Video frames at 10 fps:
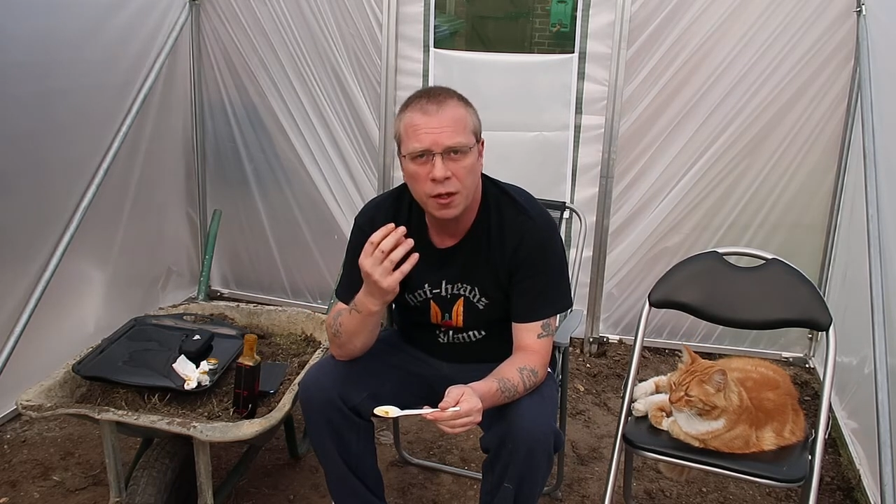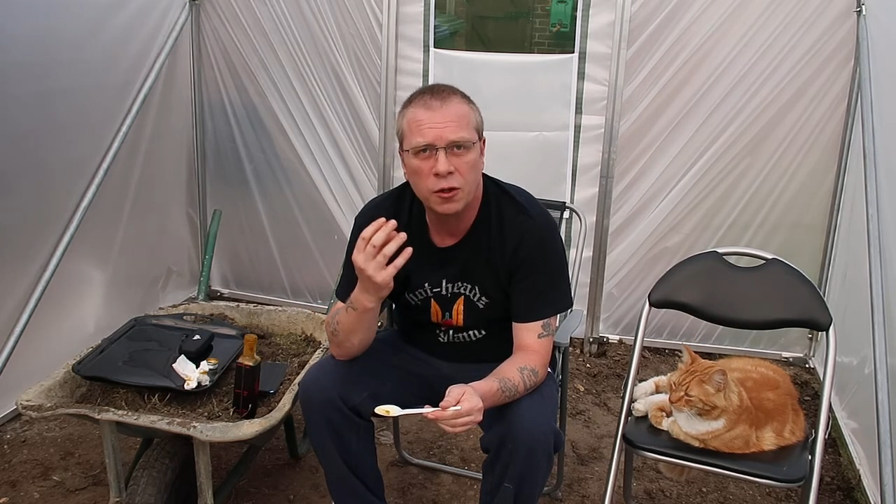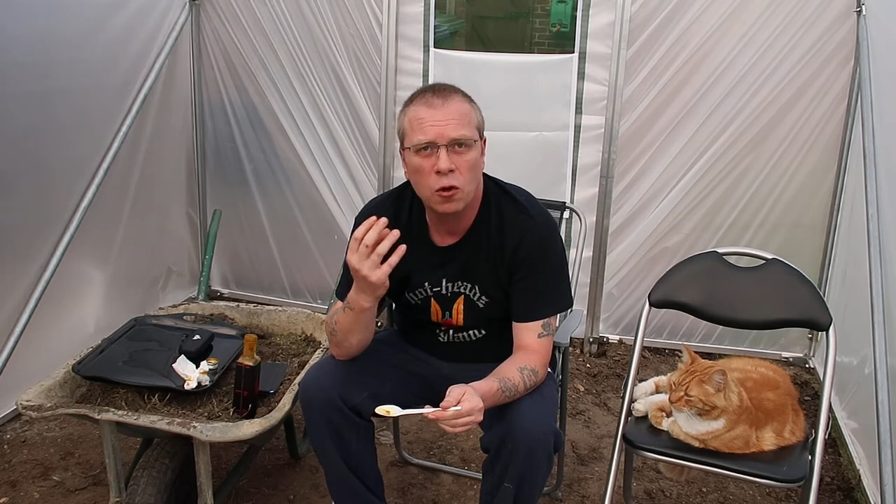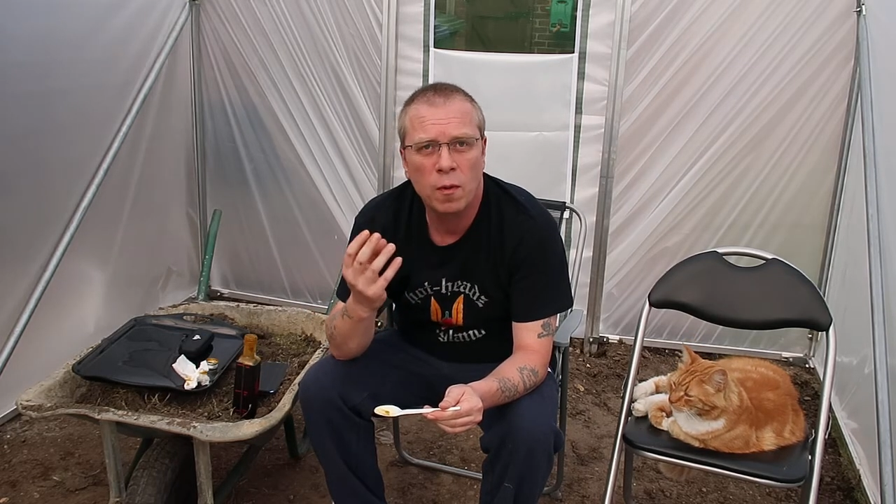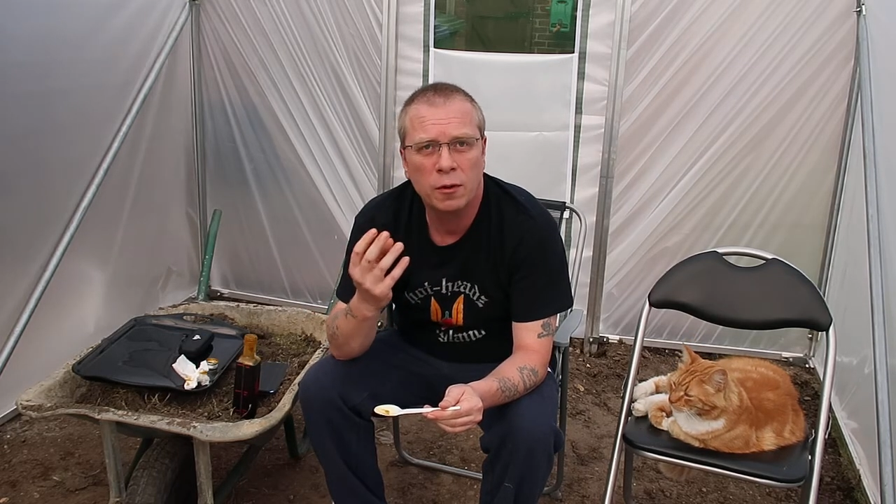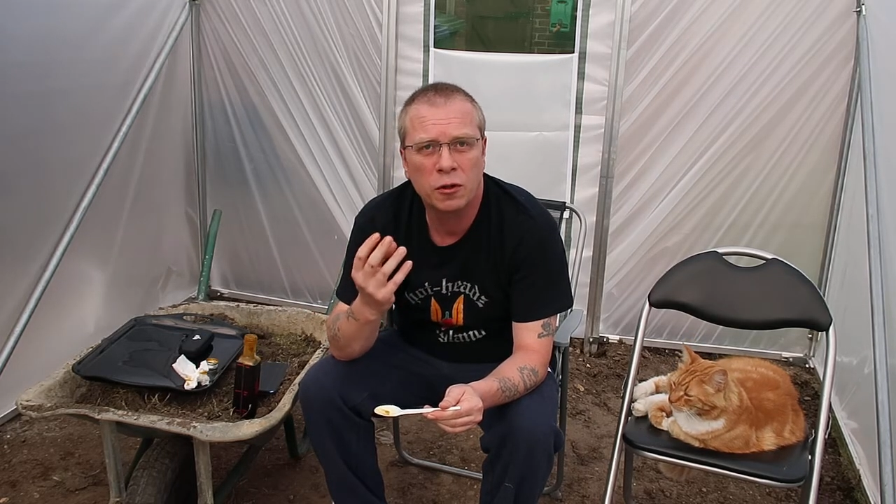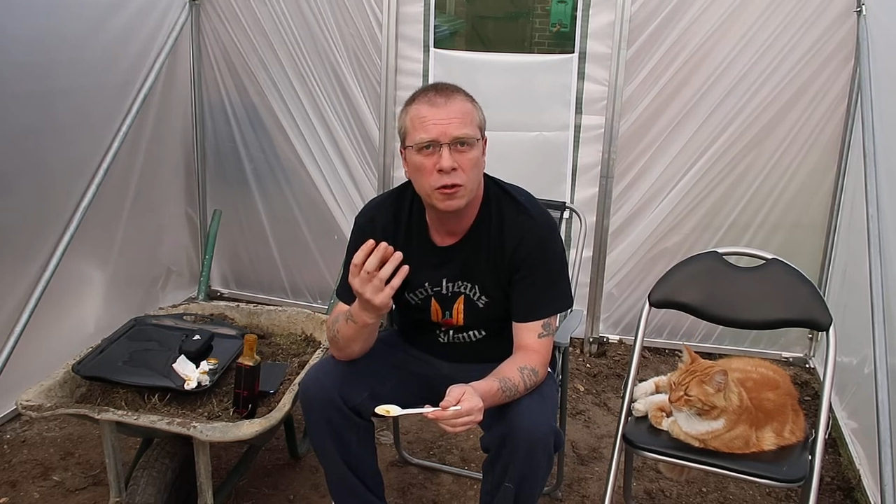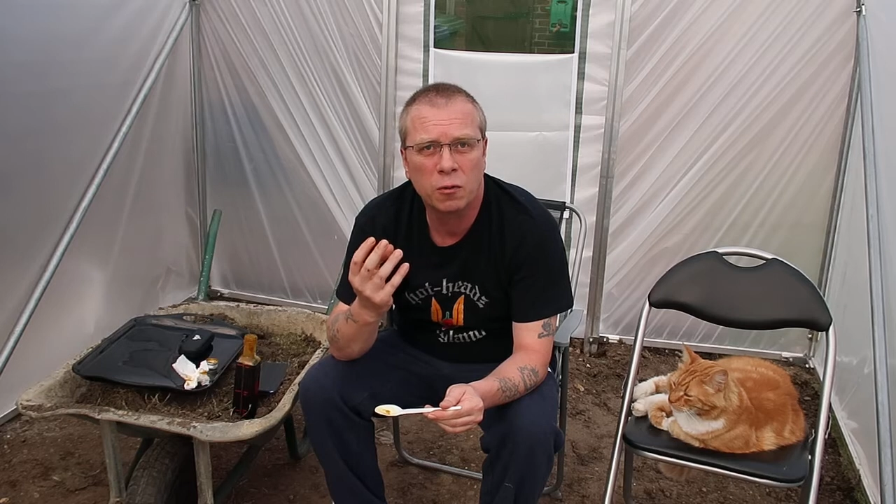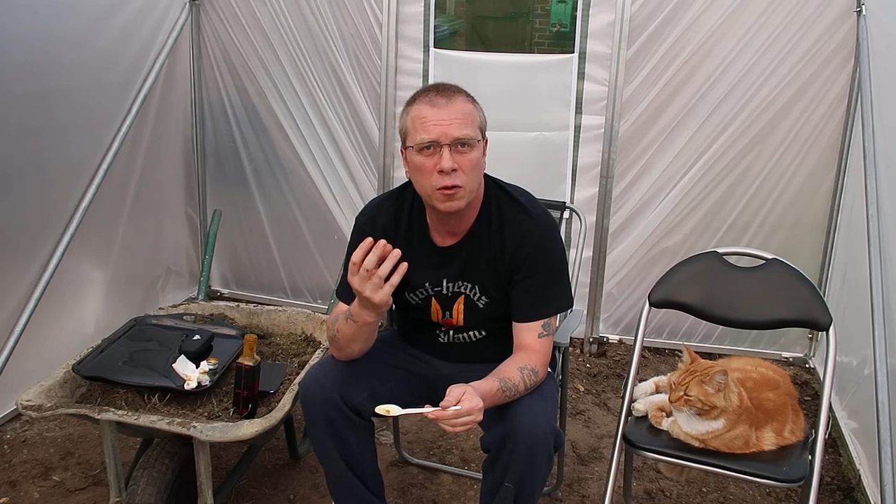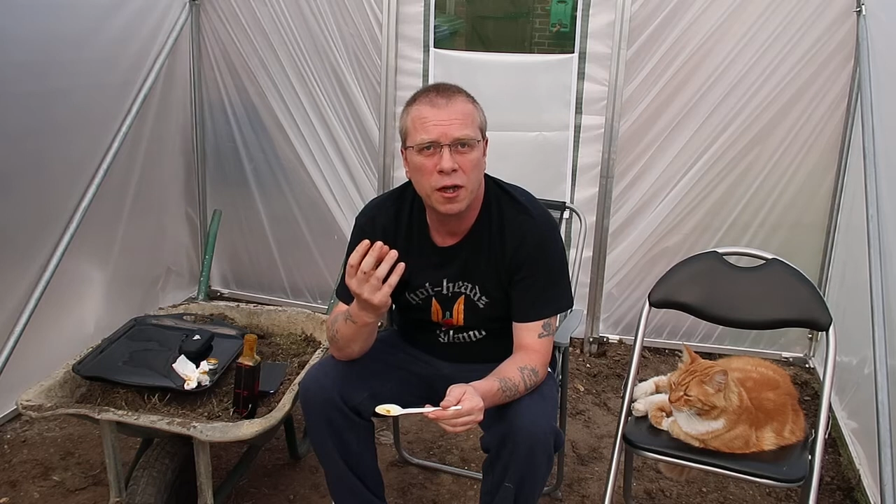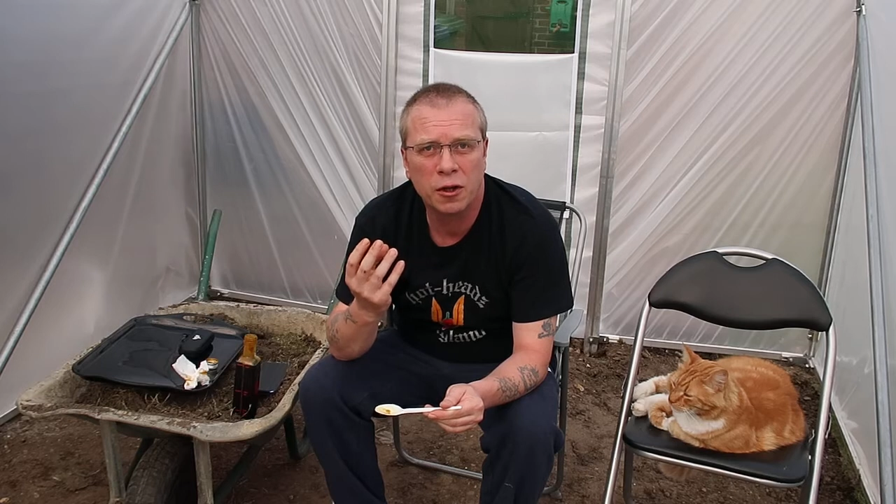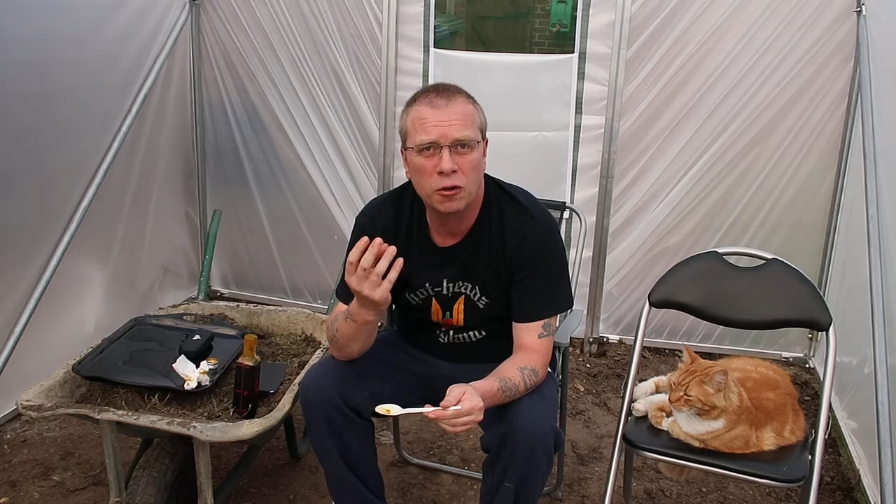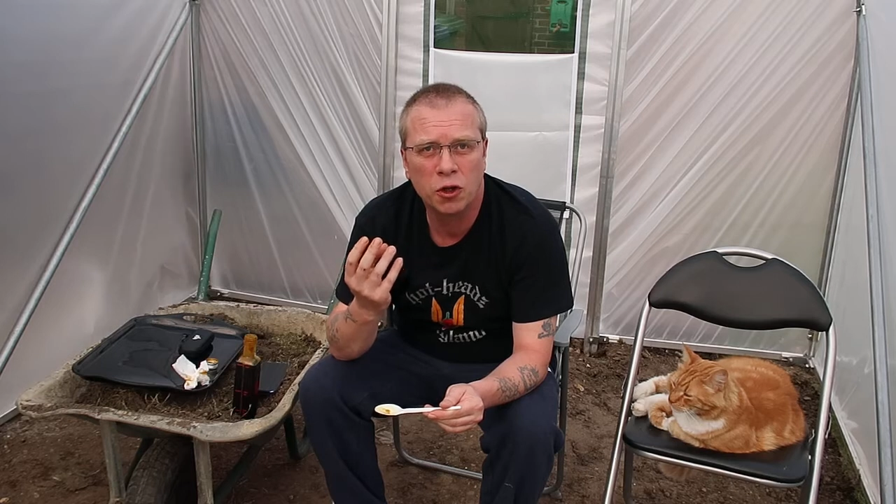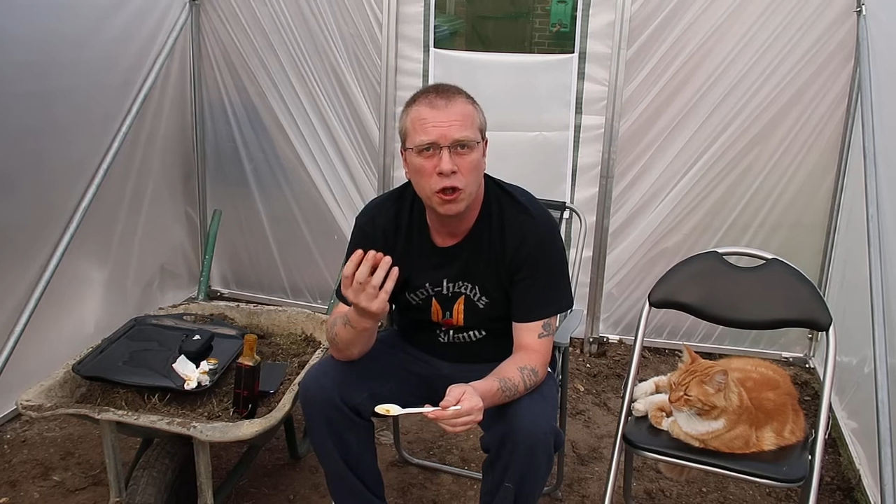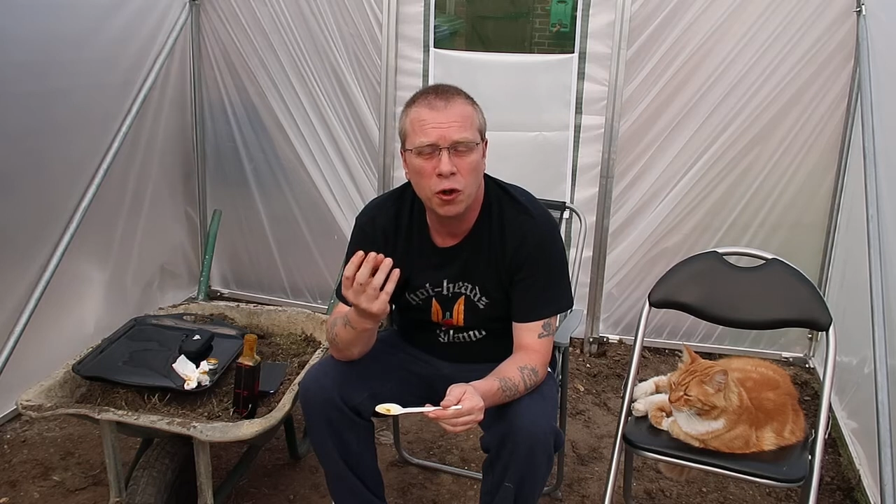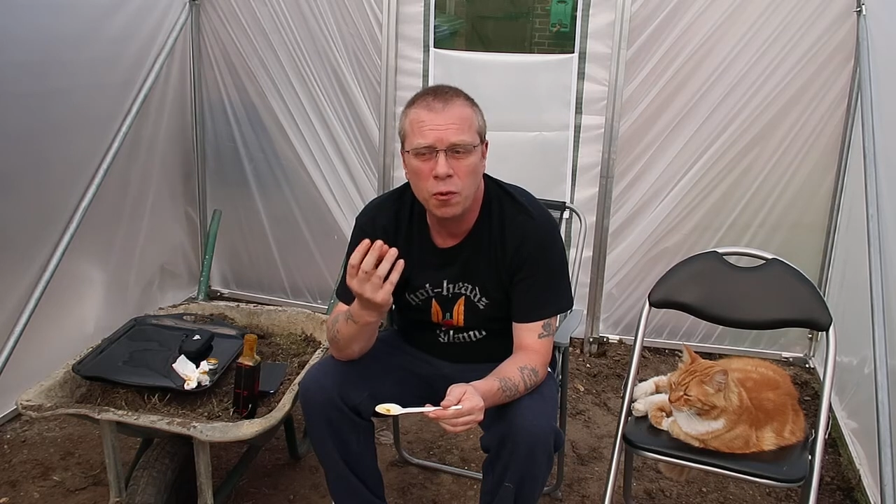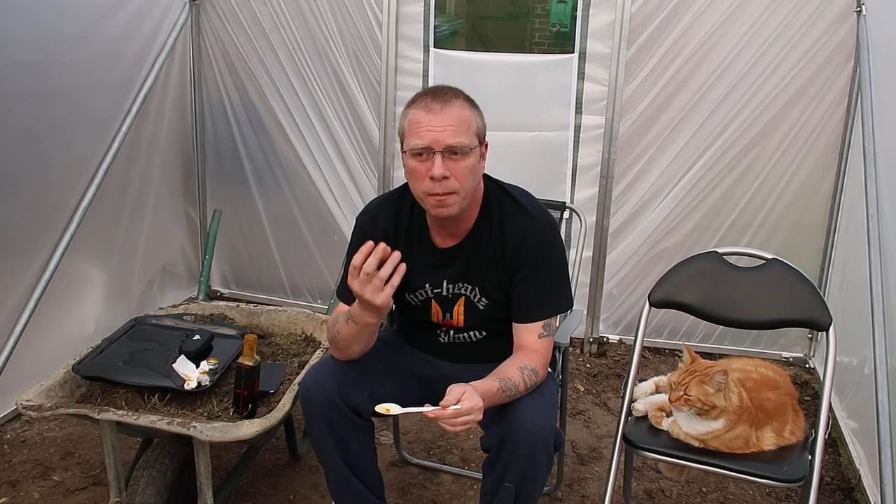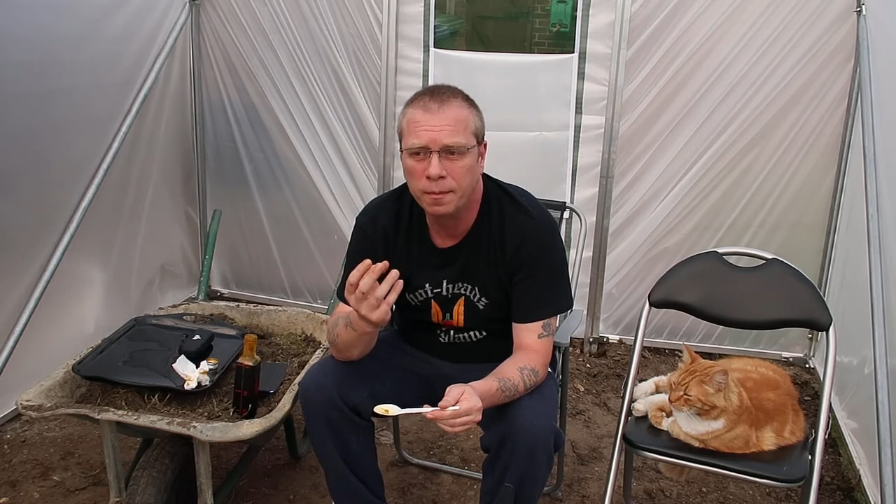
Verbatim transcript: it's almost a sauce that you chew.